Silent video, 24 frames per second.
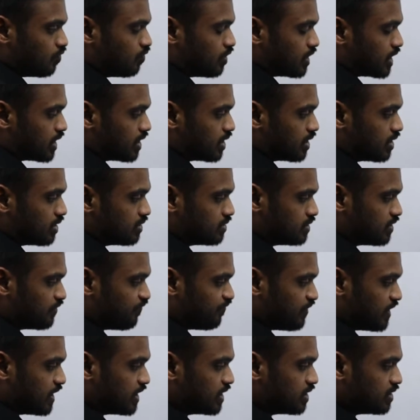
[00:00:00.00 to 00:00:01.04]
Okay,
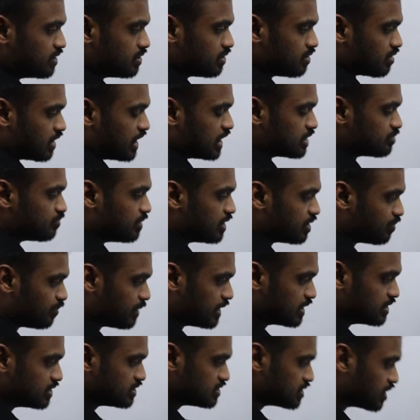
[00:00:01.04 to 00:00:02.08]
if I cross
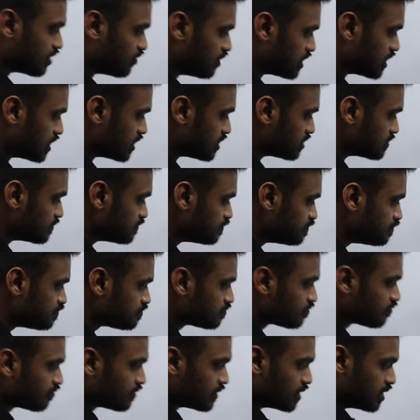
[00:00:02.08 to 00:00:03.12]
multiply this I will get
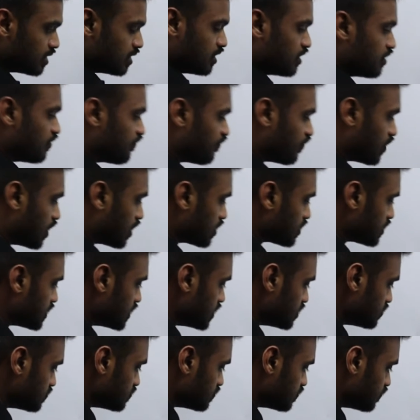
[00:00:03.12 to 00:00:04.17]

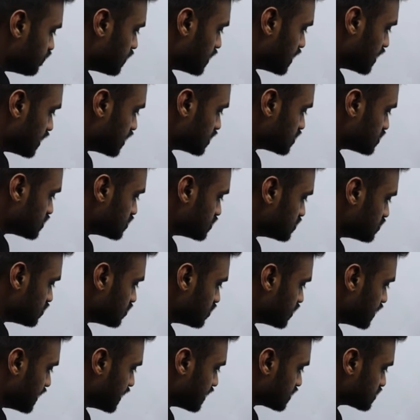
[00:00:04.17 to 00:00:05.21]
40 plus
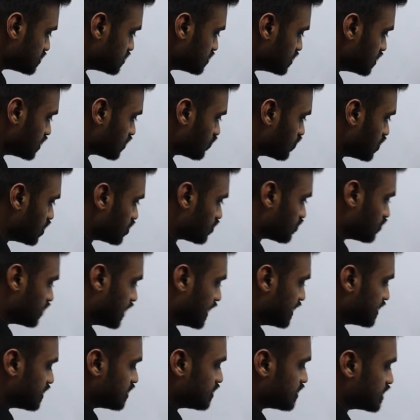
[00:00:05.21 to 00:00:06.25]
x equal to
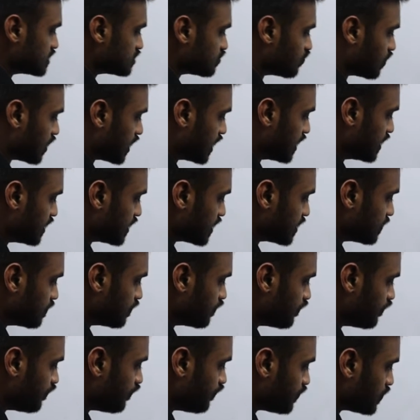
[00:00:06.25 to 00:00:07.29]
19 times 190.
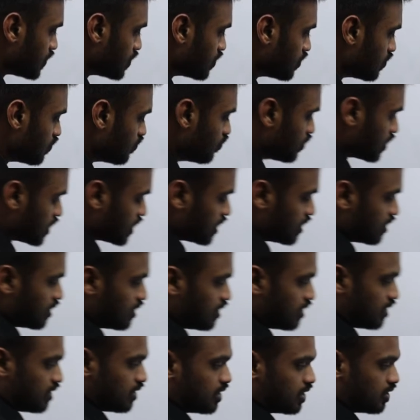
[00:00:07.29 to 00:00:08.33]
Okay,
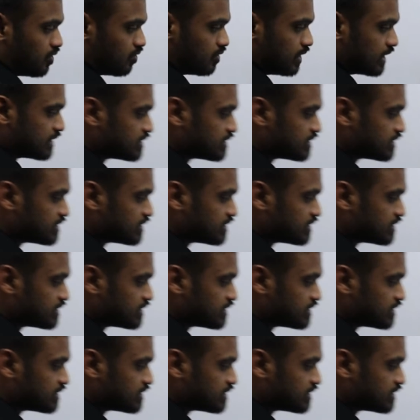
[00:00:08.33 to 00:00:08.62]
now